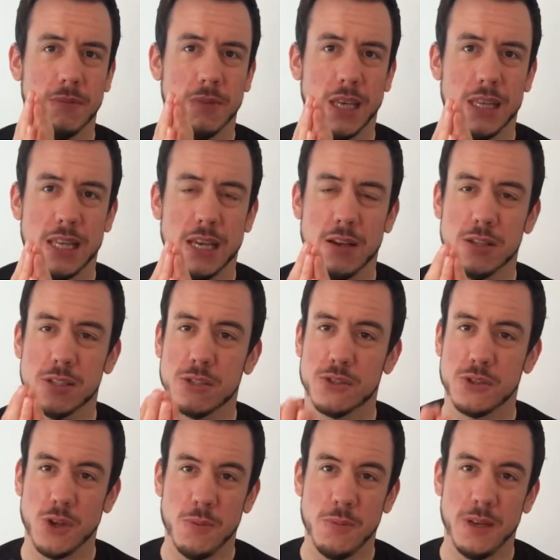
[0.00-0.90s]
there are
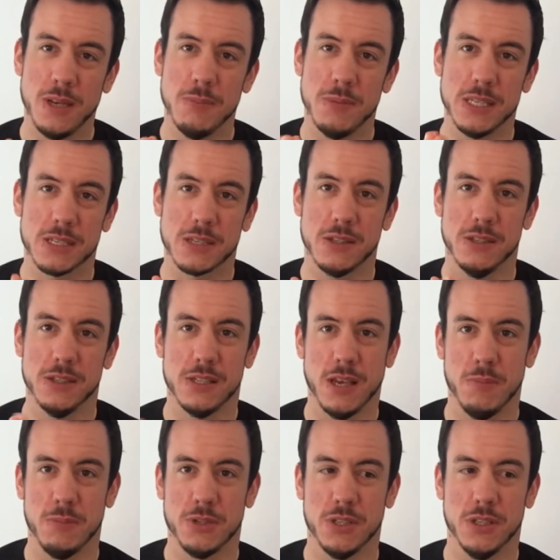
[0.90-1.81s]
so many
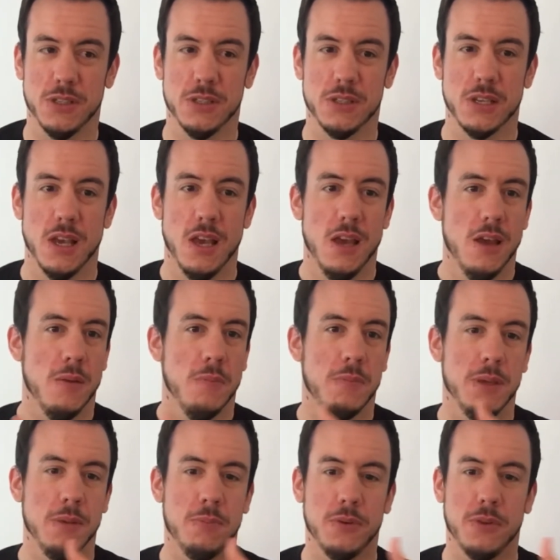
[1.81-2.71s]
misconceptions,
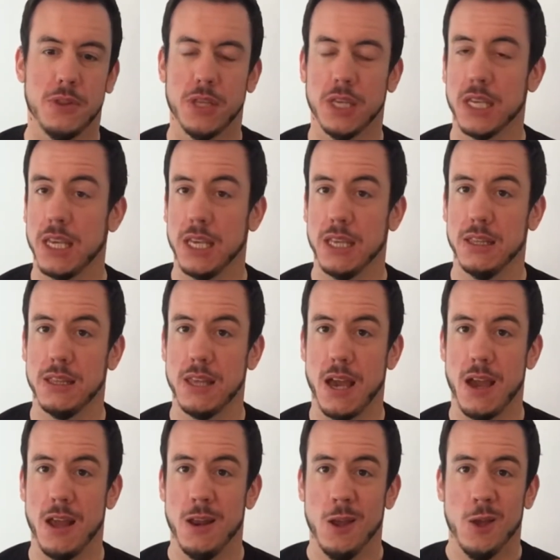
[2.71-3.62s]
people thinking
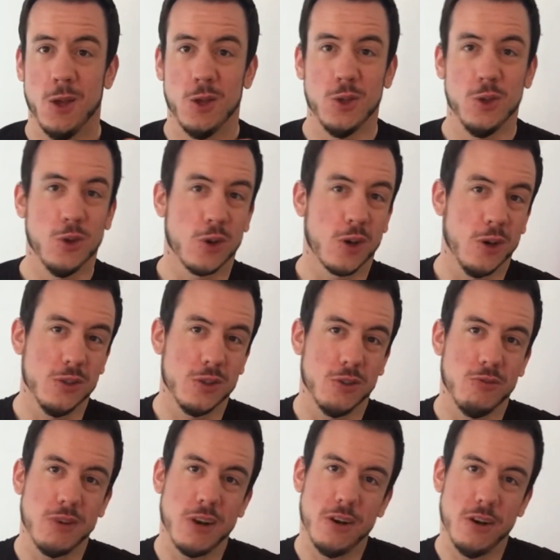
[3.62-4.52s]
that you're going to
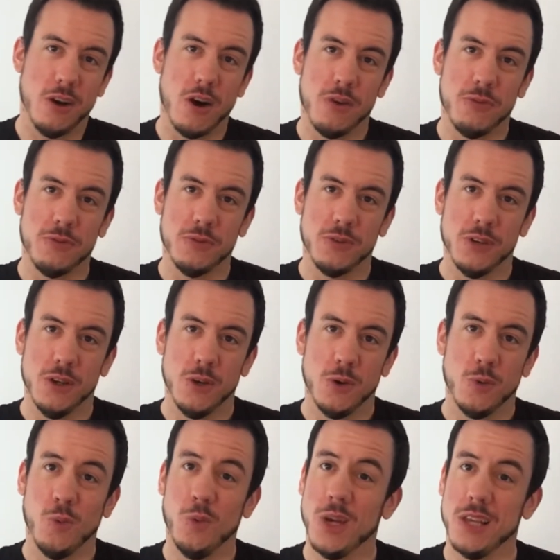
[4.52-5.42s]
run off
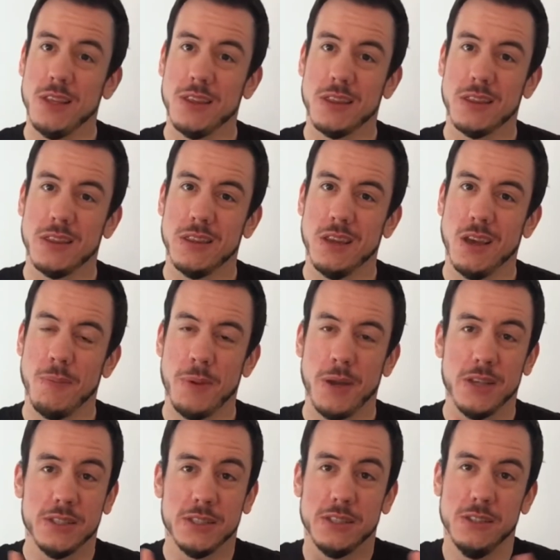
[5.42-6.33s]
with a
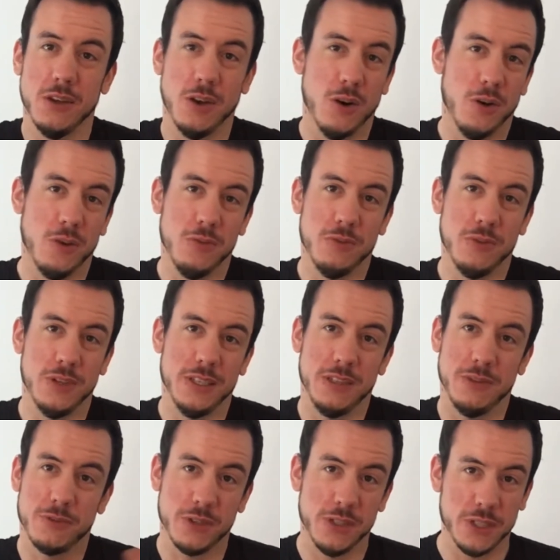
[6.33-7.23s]
person of a
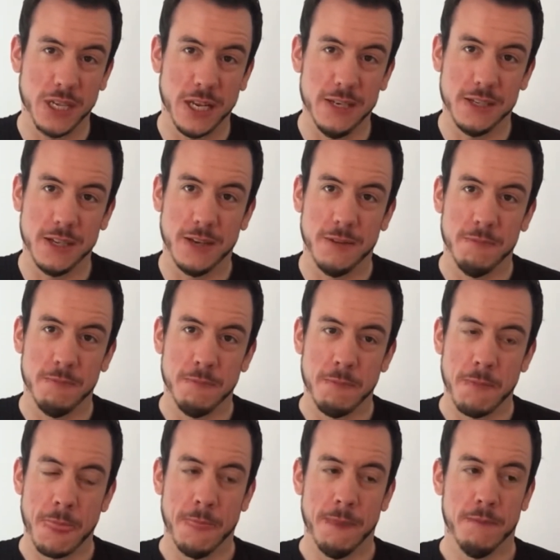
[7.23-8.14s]
different gender,
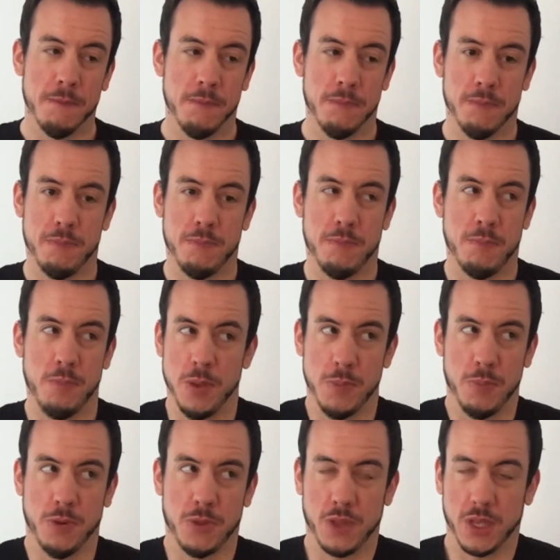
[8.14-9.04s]

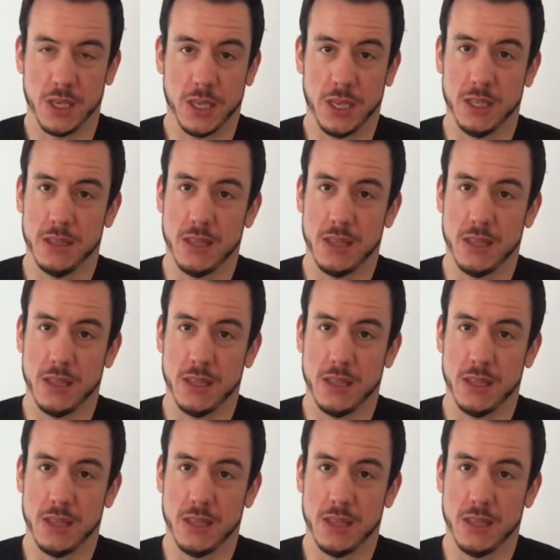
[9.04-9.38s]
people thinking